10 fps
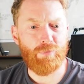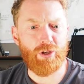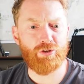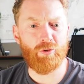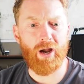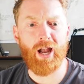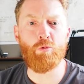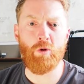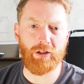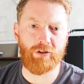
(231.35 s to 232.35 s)
So I
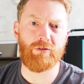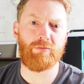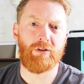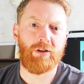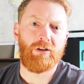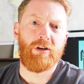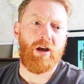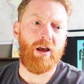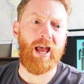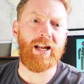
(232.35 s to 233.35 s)
welcome
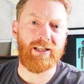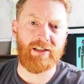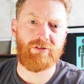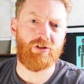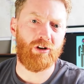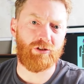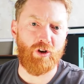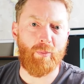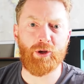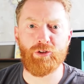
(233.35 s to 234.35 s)
any sort of
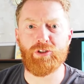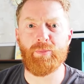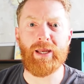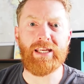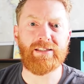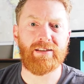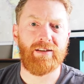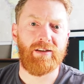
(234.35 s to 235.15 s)
topical debate